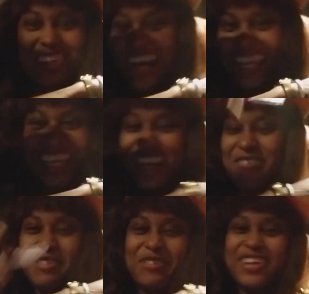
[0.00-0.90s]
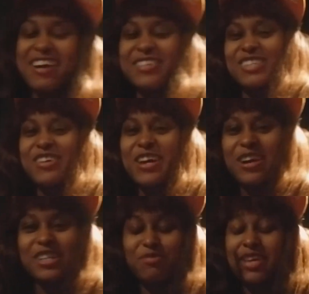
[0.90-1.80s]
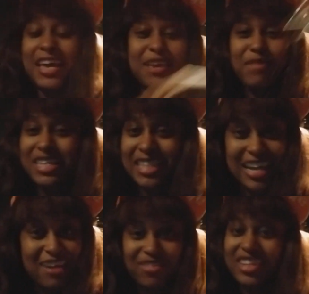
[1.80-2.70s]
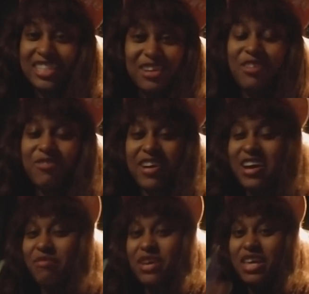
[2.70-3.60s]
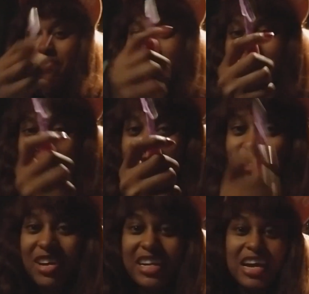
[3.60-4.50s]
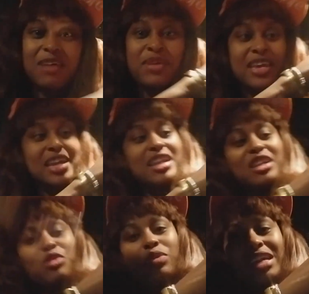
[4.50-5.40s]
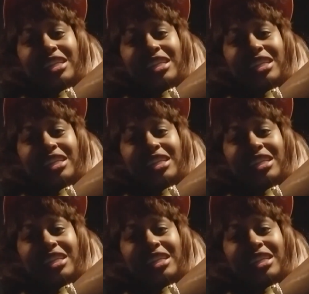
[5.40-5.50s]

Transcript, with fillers: trying to get him or whatever so he heard the and he must have got really terrified but he picked this joint up and did a quick